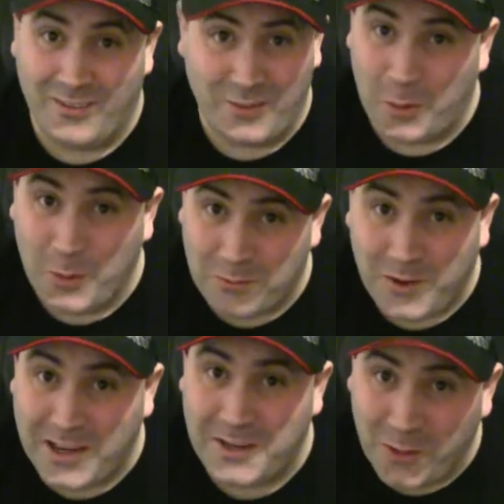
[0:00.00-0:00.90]
no, you're
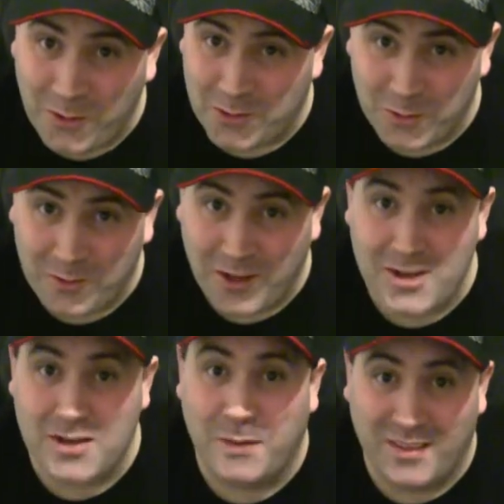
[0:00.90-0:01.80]
fucking not. You're not
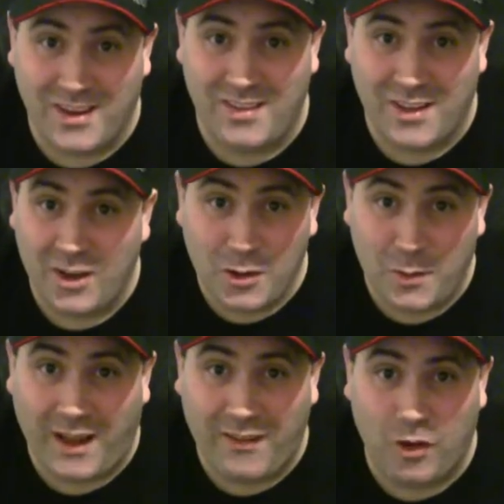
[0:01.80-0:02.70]
touching my teeth. You
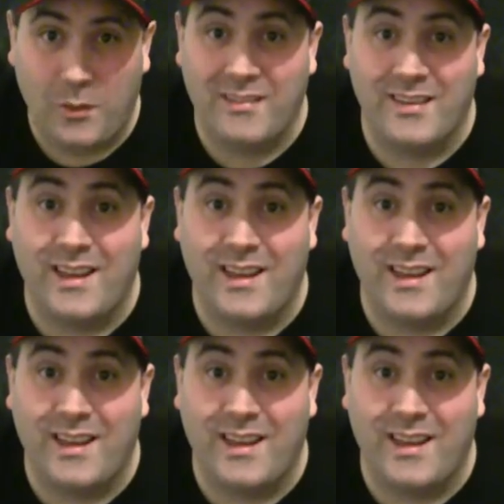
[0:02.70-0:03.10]
don't have to.